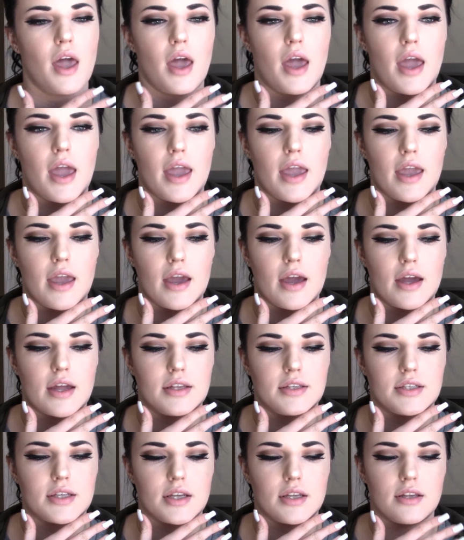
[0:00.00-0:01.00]

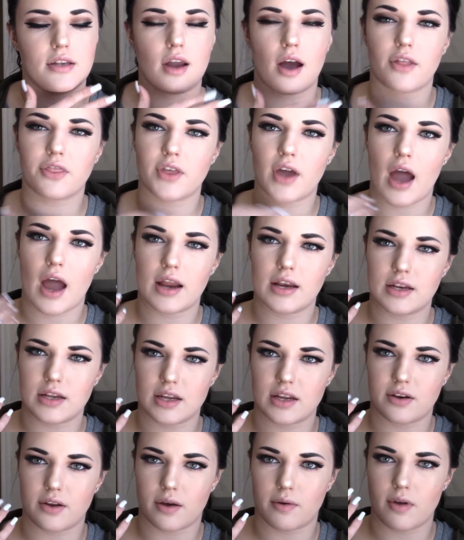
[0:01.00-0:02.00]
And not that I
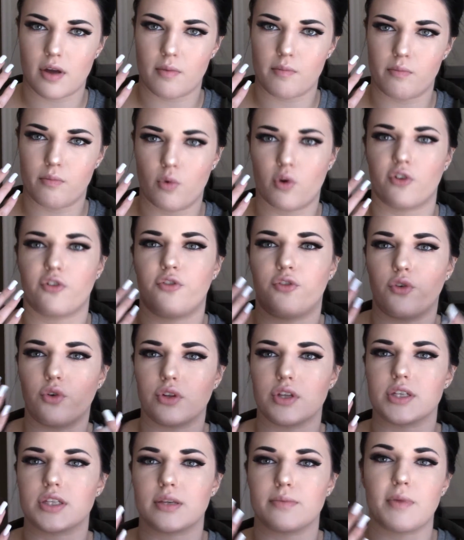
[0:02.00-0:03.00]
need more
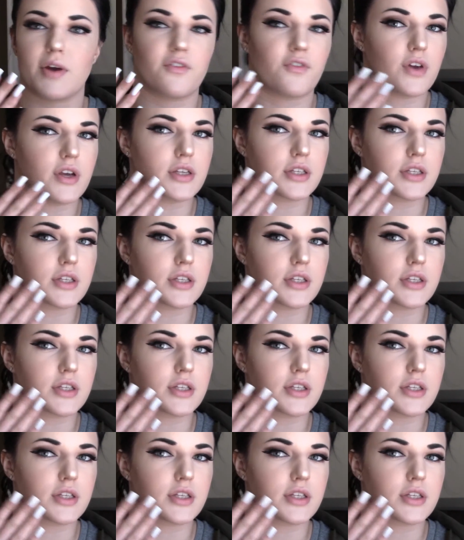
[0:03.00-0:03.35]
fullness in my face,